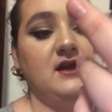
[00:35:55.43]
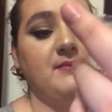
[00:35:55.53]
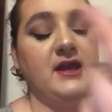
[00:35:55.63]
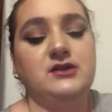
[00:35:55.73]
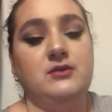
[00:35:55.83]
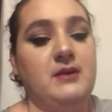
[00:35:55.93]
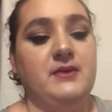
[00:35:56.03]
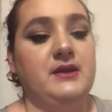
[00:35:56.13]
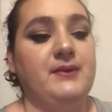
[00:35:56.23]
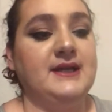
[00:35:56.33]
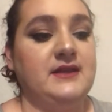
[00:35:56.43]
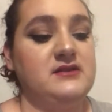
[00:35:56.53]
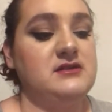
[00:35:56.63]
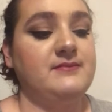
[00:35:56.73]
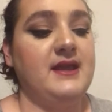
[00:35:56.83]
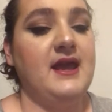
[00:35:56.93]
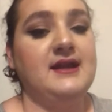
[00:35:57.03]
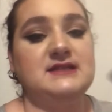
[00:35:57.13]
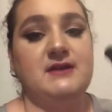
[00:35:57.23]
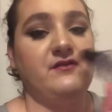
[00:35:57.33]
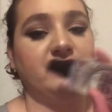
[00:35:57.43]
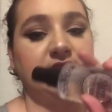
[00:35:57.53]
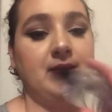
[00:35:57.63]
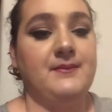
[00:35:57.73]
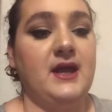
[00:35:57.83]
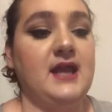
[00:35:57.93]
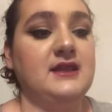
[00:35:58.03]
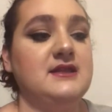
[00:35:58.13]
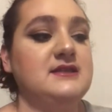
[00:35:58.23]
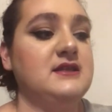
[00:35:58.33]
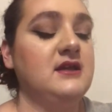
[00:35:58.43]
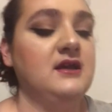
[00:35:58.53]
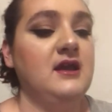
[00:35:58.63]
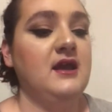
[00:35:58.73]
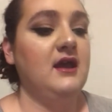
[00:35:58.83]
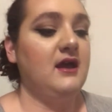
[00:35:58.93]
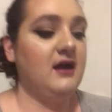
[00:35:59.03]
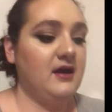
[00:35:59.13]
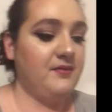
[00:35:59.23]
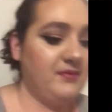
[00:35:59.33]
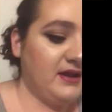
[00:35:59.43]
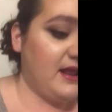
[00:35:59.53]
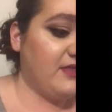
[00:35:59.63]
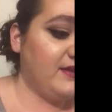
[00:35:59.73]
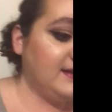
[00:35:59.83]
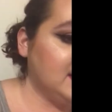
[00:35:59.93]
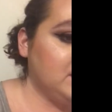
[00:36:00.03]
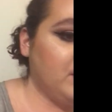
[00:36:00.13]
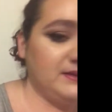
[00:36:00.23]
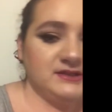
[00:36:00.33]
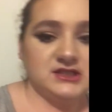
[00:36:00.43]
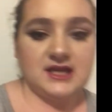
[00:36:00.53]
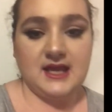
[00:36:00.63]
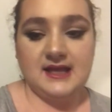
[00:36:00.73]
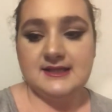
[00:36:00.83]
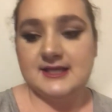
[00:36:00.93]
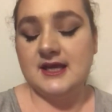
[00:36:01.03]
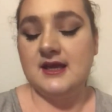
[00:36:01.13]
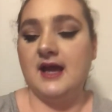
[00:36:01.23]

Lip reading: I don't remember the price off the top of my head. It's my first time buying this. And I think that's pretty much it.